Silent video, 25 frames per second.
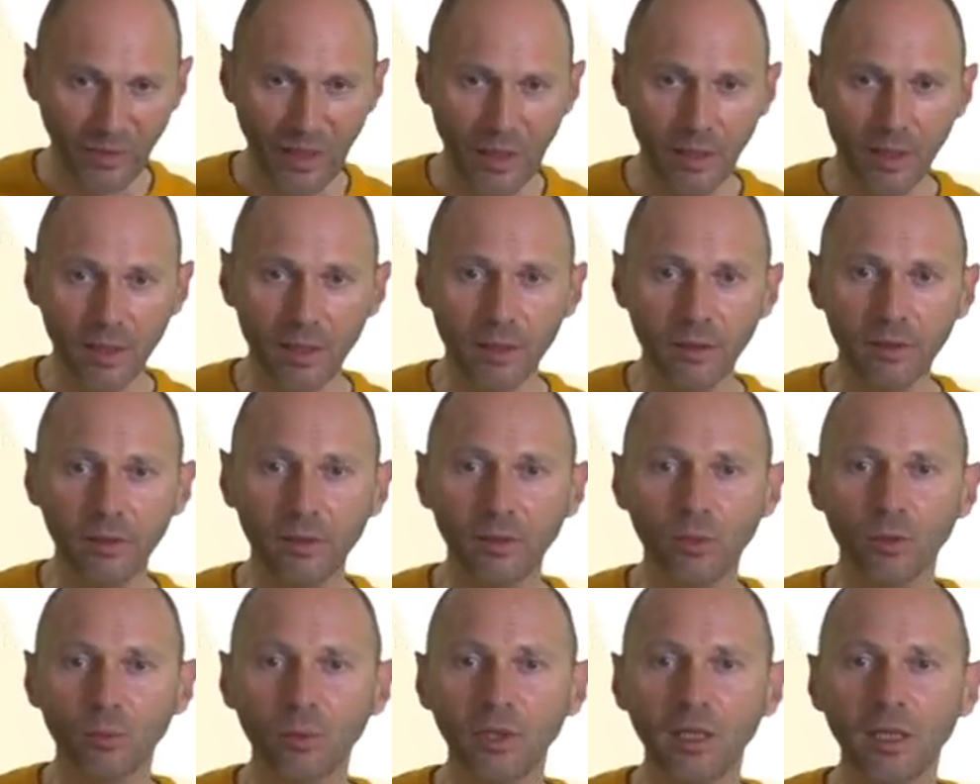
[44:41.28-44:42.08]

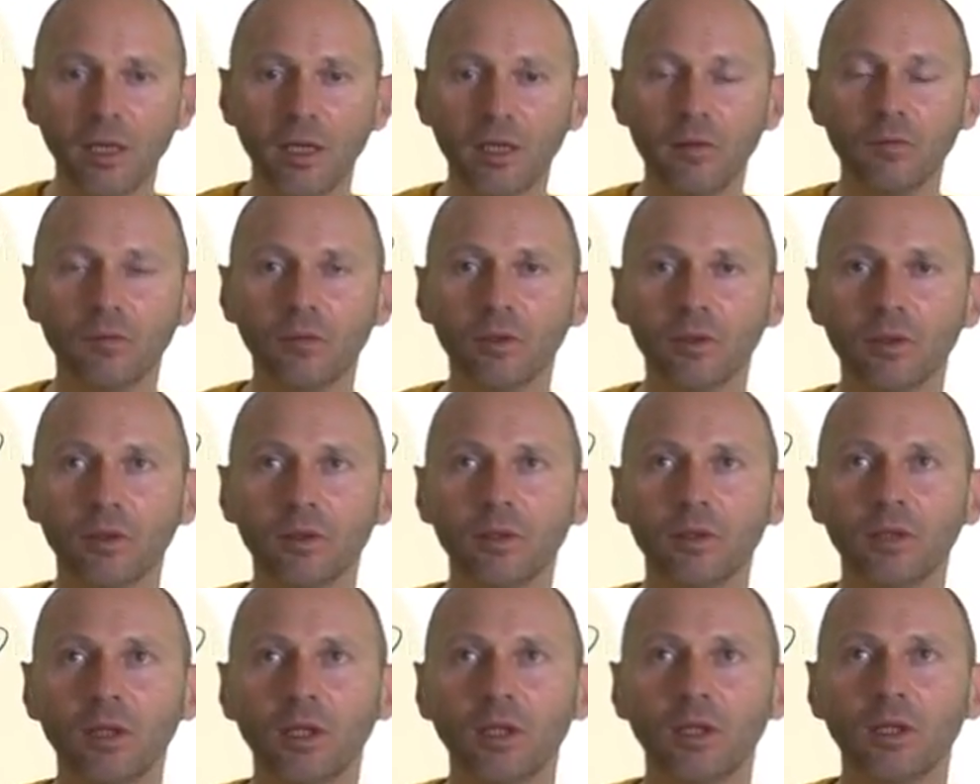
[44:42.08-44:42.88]
And you will have
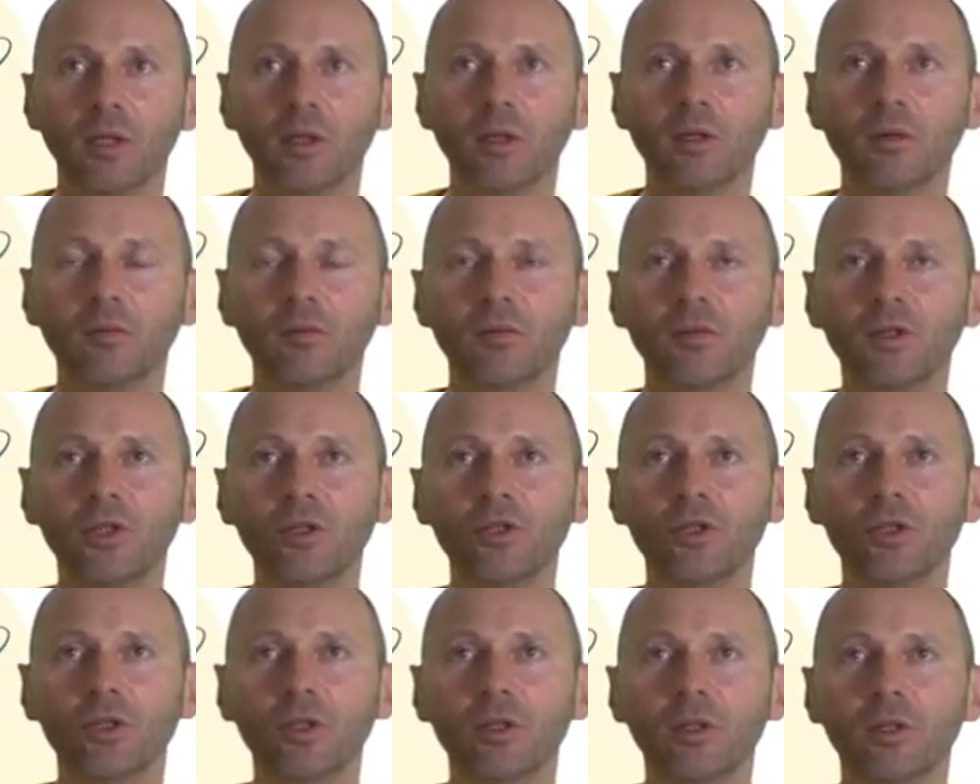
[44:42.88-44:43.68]
a
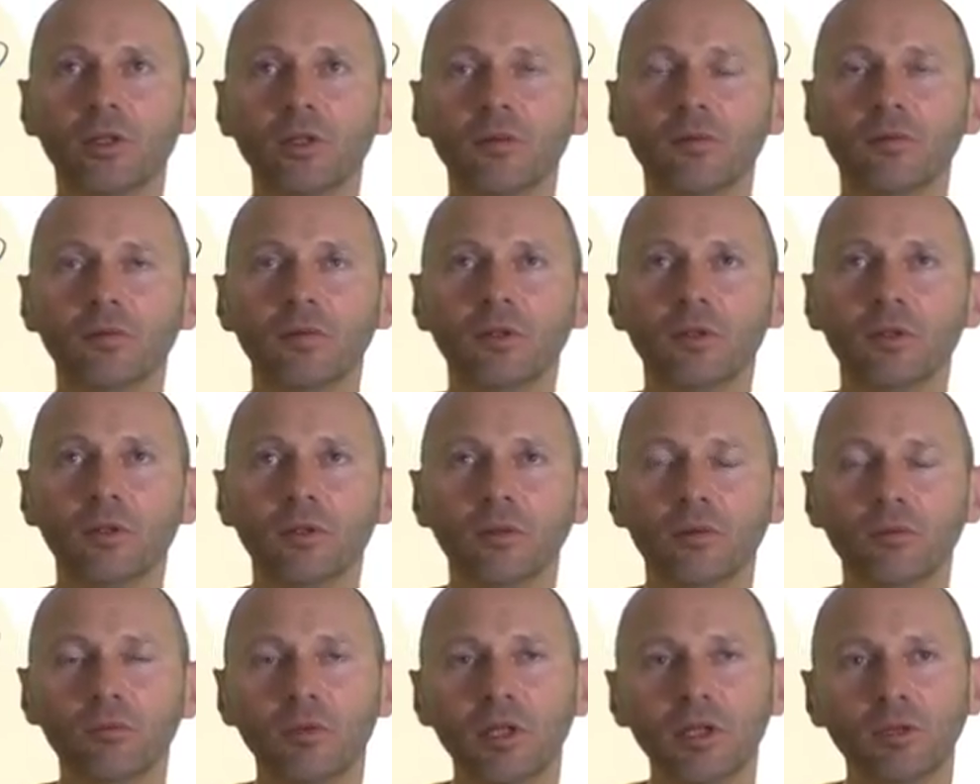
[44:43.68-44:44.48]
vision of
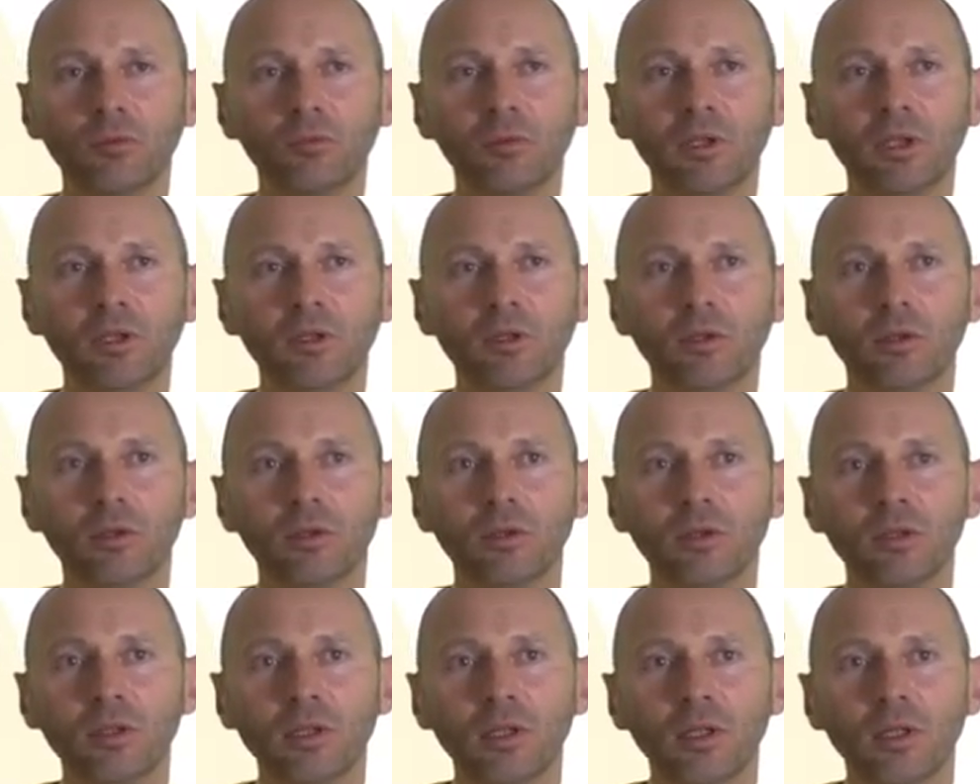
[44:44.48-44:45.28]
what we
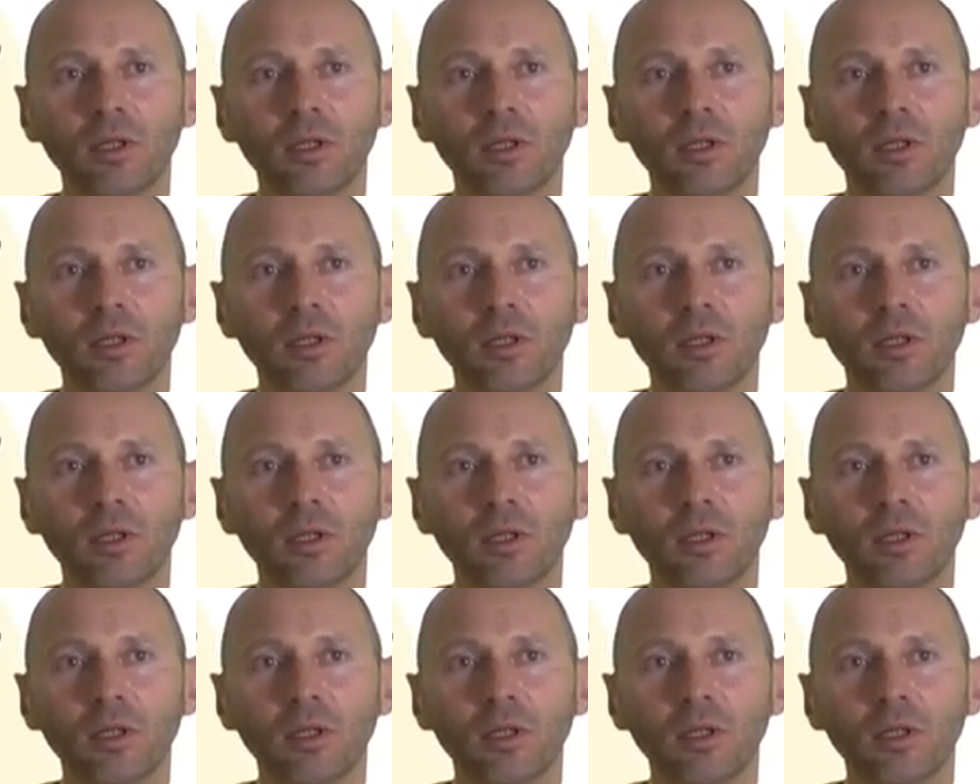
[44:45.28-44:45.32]
call